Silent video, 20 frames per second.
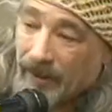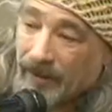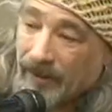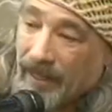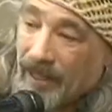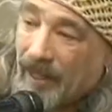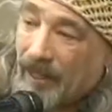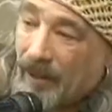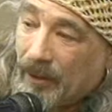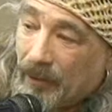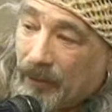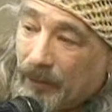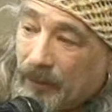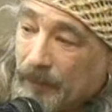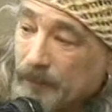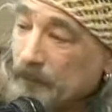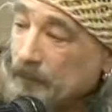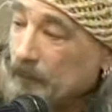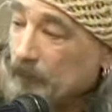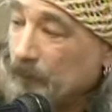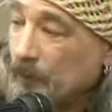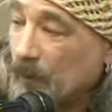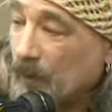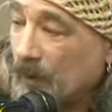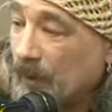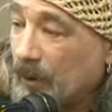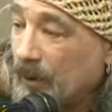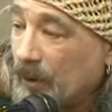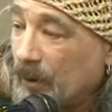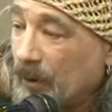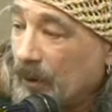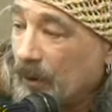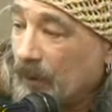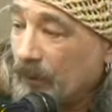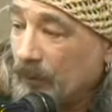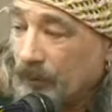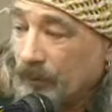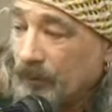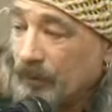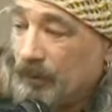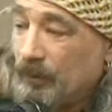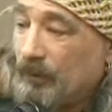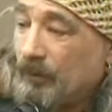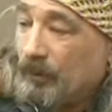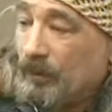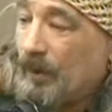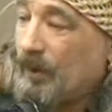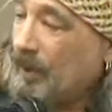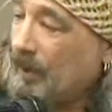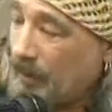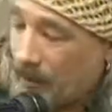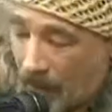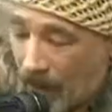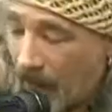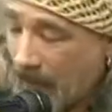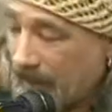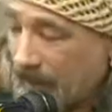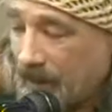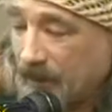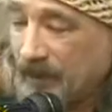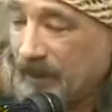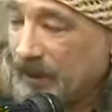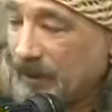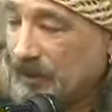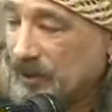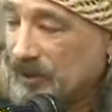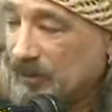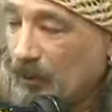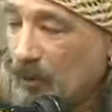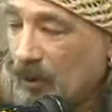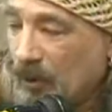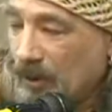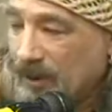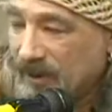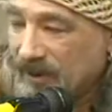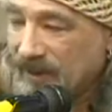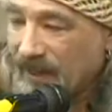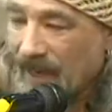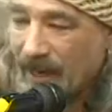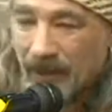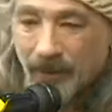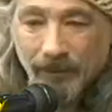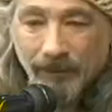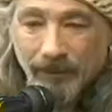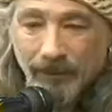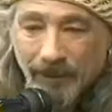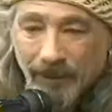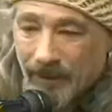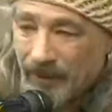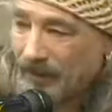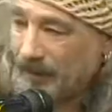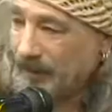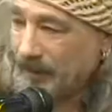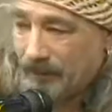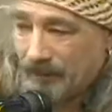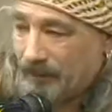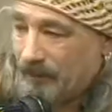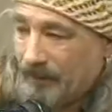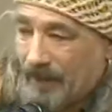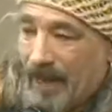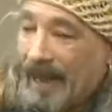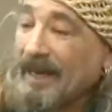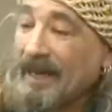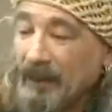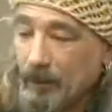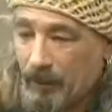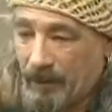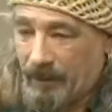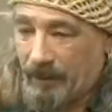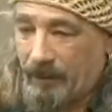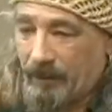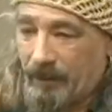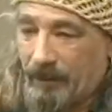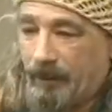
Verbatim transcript: Now, you know, you, I could be in the smallest town in anywhere.